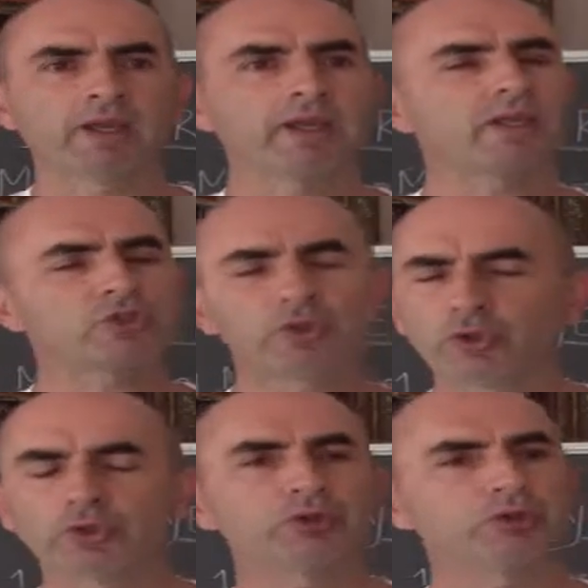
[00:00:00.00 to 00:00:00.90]
It's
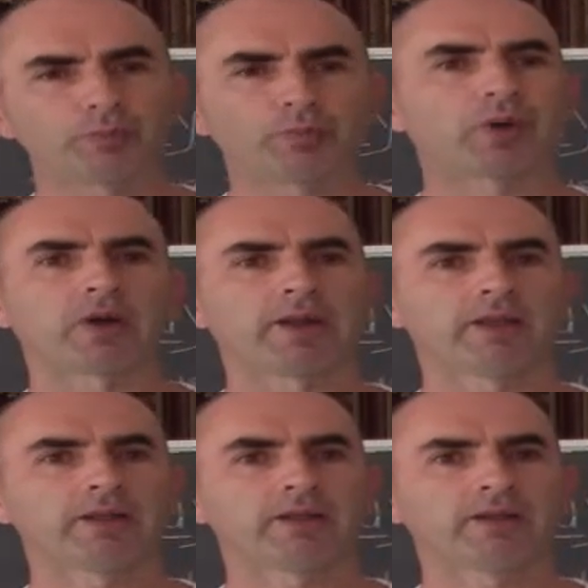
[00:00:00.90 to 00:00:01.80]
good to pray.
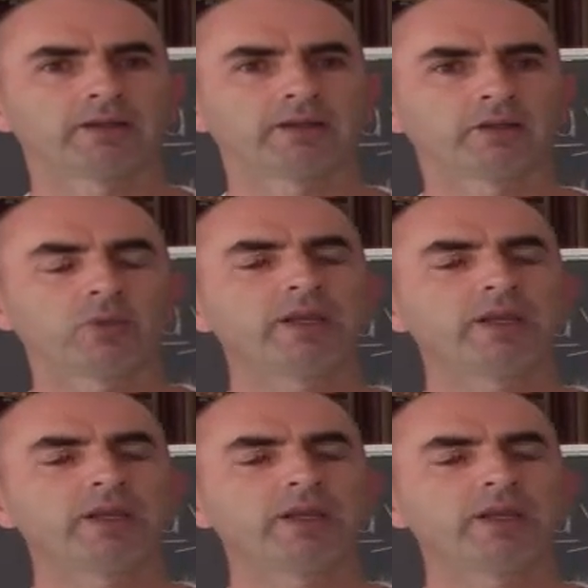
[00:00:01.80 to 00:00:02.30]
We